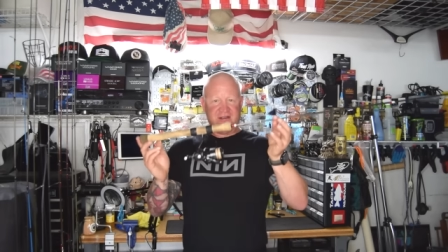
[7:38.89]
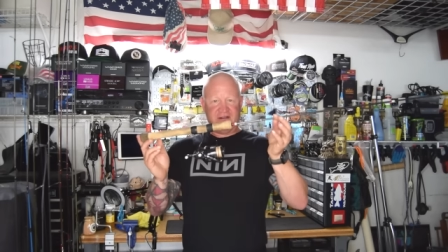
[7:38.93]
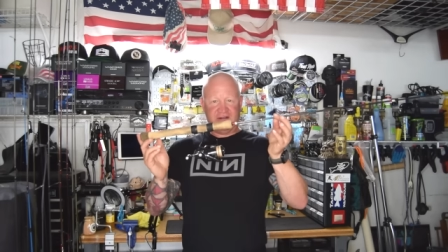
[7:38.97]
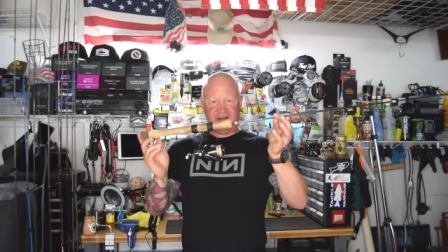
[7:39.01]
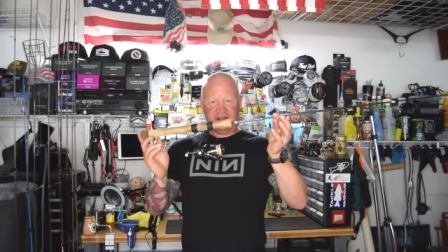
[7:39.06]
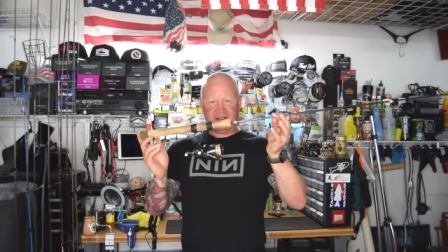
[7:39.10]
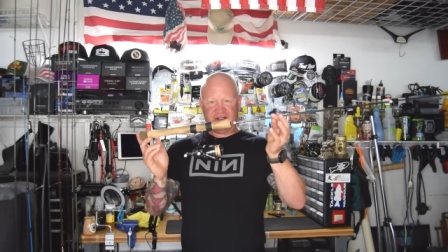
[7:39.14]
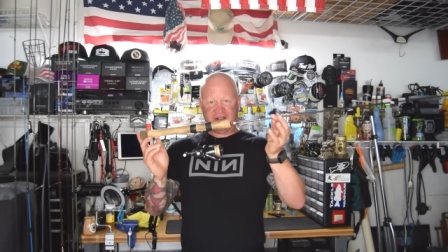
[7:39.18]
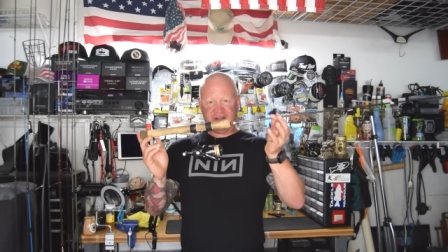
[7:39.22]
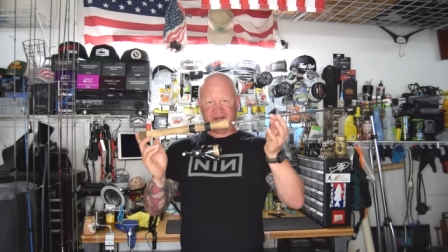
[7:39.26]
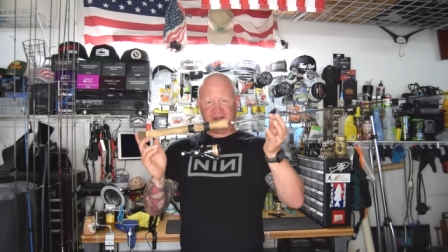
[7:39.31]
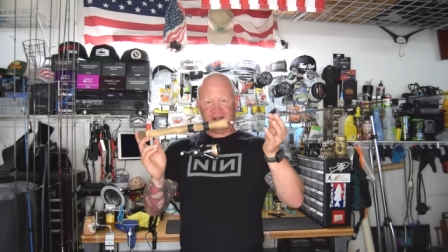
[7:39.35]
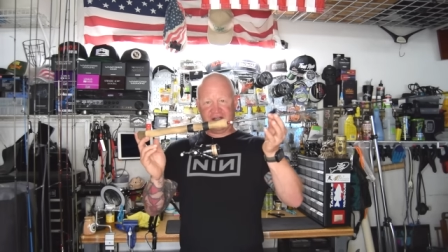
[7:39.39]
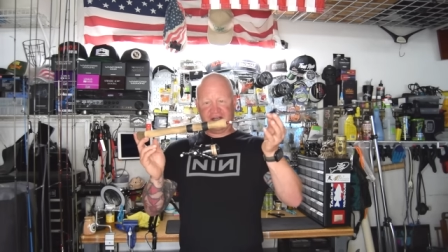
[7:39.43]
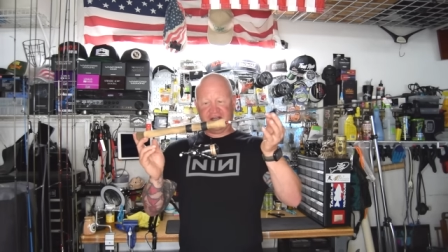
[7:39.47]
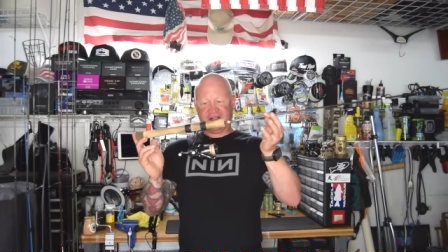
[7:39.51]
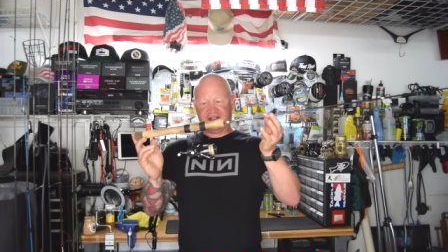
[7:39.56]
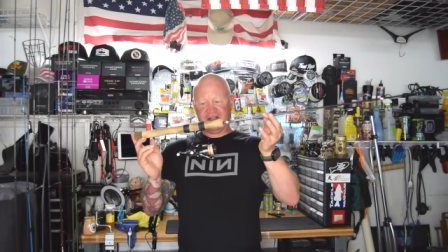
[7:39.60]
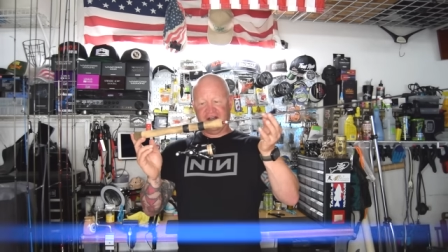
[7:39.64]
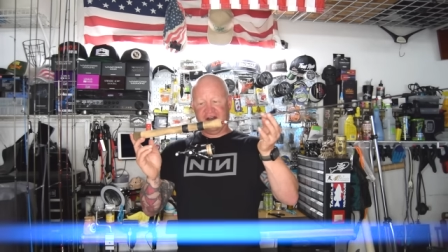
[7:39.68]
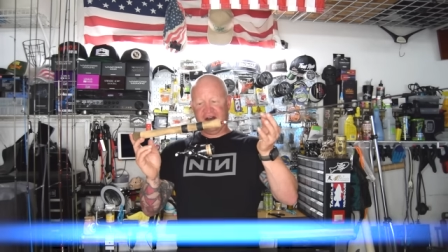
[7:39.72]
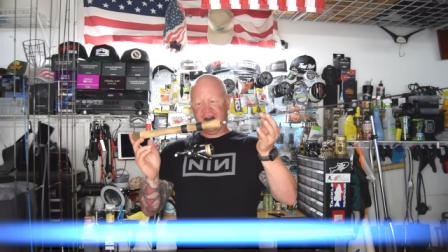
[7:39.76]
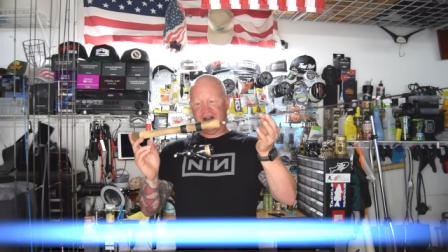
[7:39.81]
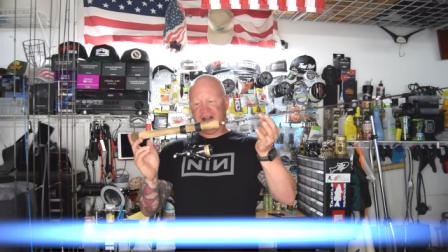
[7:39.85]
This is the
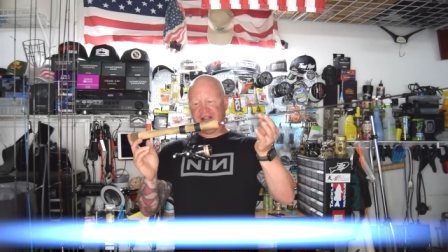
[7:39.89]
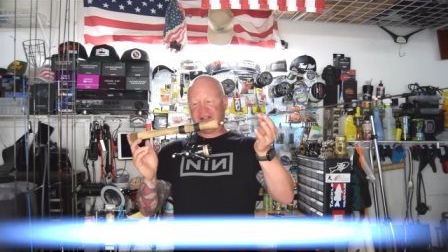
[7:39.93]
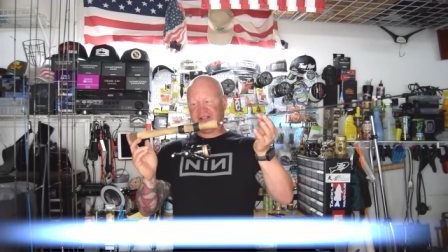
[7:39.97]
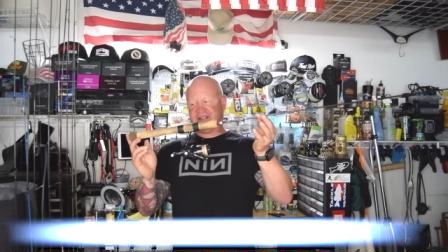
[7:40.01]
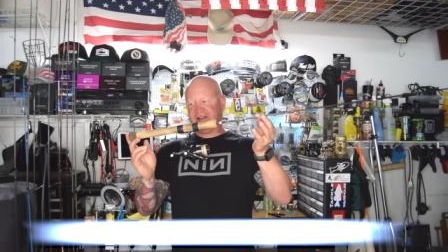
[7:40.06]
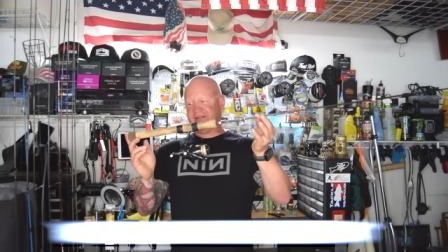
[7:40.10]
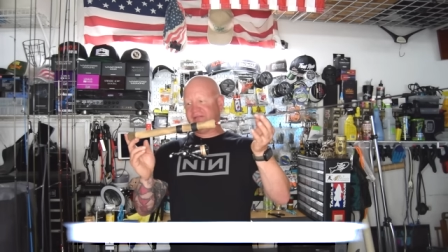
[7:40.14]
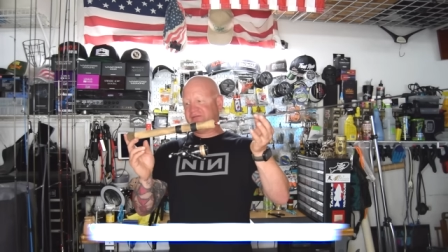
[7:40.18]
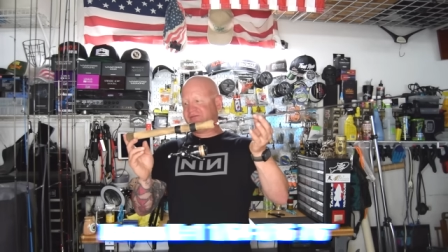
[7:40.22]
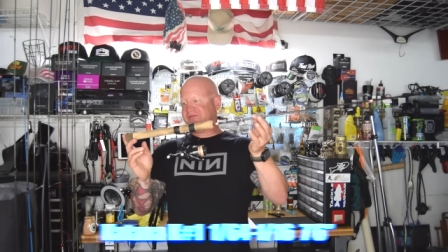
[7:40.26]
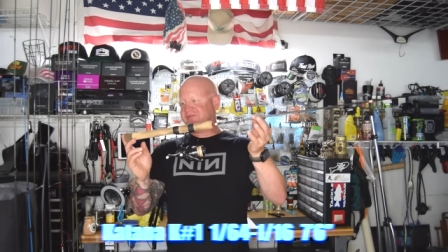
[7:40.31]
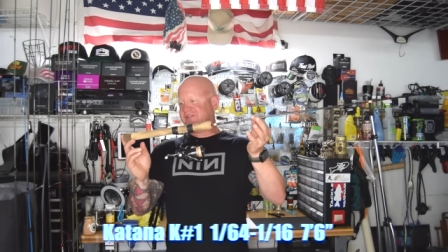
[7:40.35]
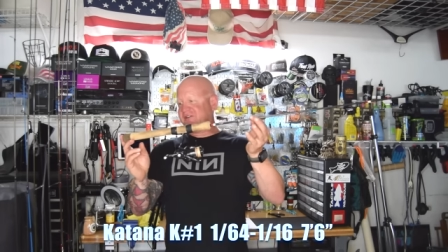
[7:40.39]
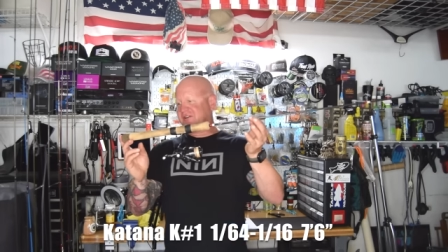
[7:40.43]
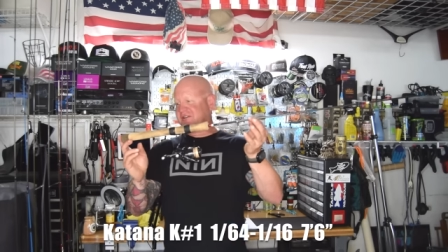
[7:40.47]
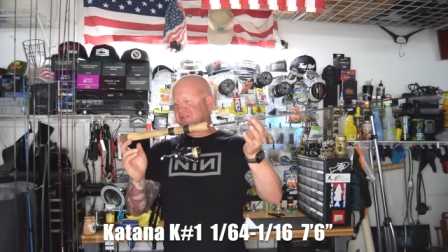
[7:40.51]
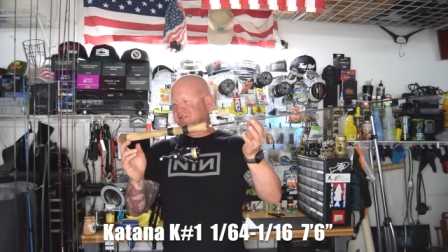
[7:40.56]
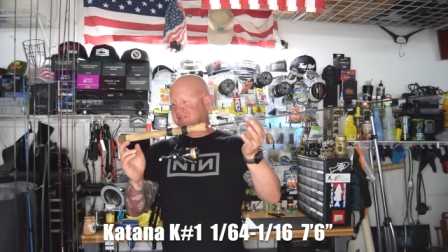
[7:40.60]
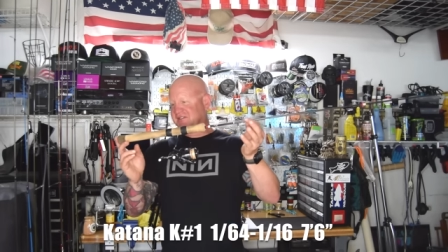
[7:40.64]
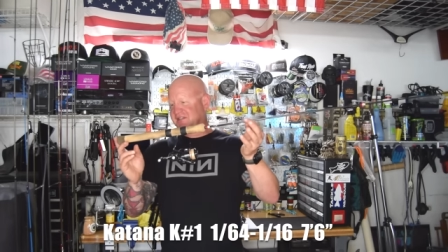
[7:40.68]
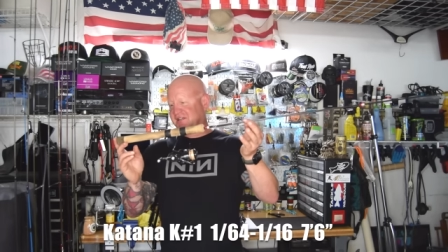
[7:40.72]
Katana 7'6"